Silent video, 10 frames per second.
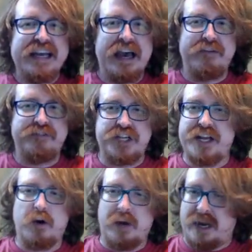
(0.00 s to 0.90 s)
F, G,
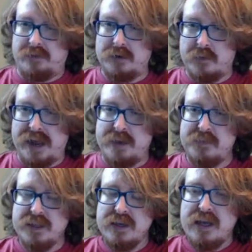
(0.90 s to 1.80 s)
or whatever, right?
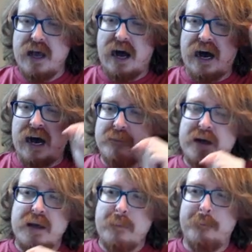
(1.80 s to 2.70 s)

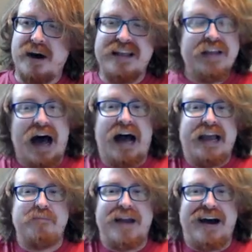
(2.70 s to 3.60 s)
But
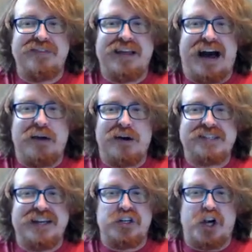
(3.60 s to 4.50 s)
I
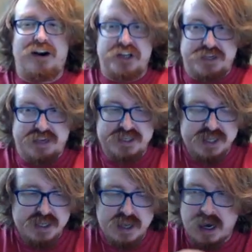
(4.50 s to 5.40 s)
wasn't in charge of it.
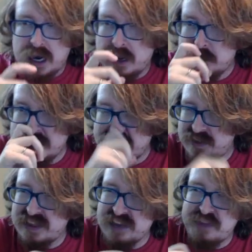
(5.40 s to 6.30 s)

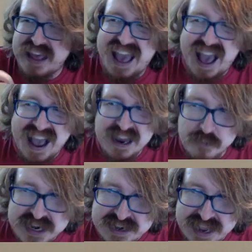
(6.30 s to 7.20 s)
If they had
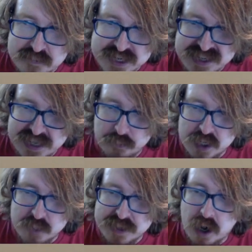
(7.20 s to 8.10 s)
renamed it, it would
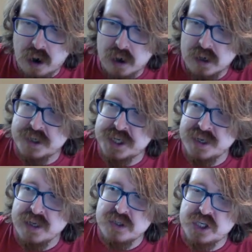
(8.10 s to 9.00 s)
have been hard
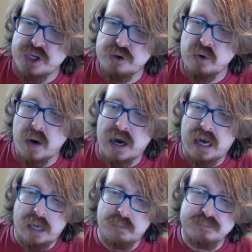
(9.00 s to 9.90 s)

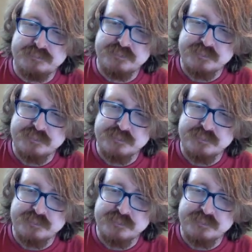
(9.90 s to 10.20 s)
to